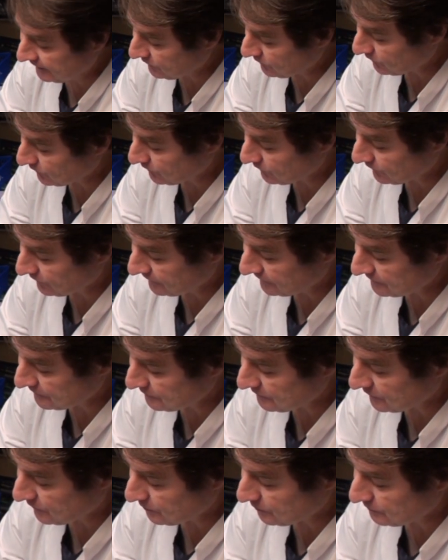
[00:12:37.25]

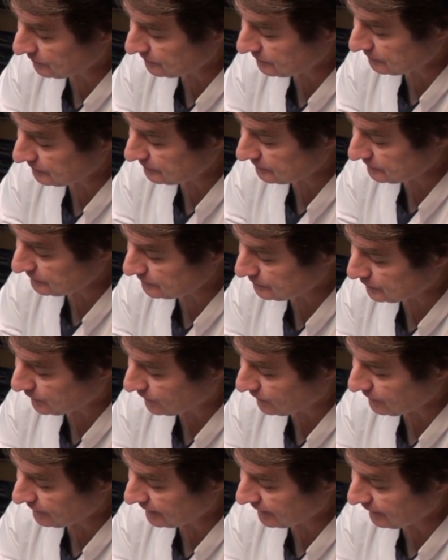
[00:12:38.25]
or
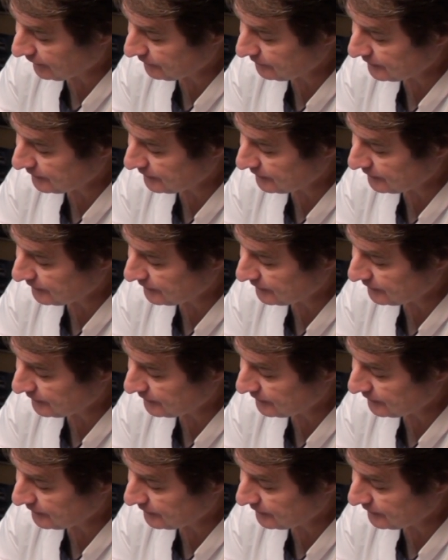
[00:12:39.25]
part in,